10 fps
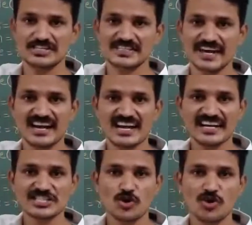second line
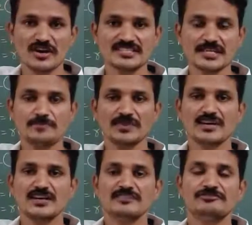is called as
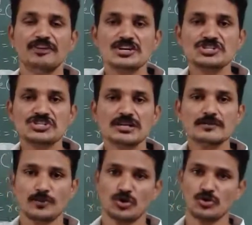a
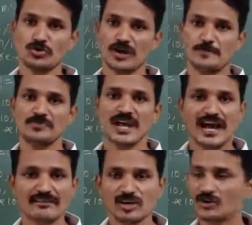function prototype.
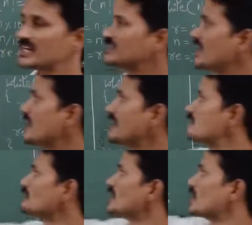Have a look at the
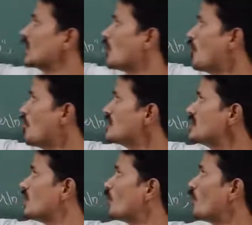line.
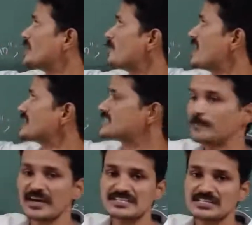Long, one blank
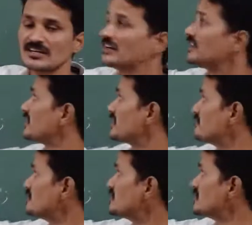space,
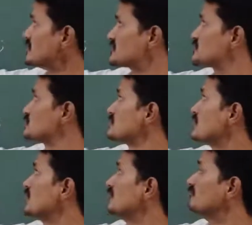reverse.
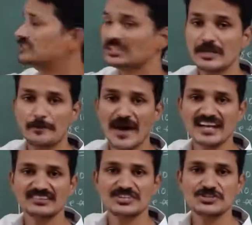Within the
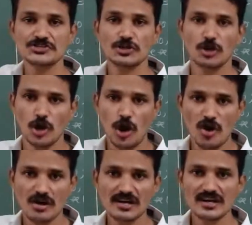parenthesis,
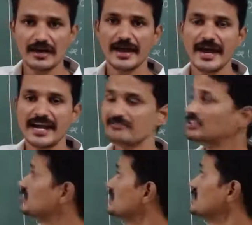long, end
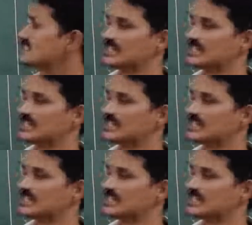with the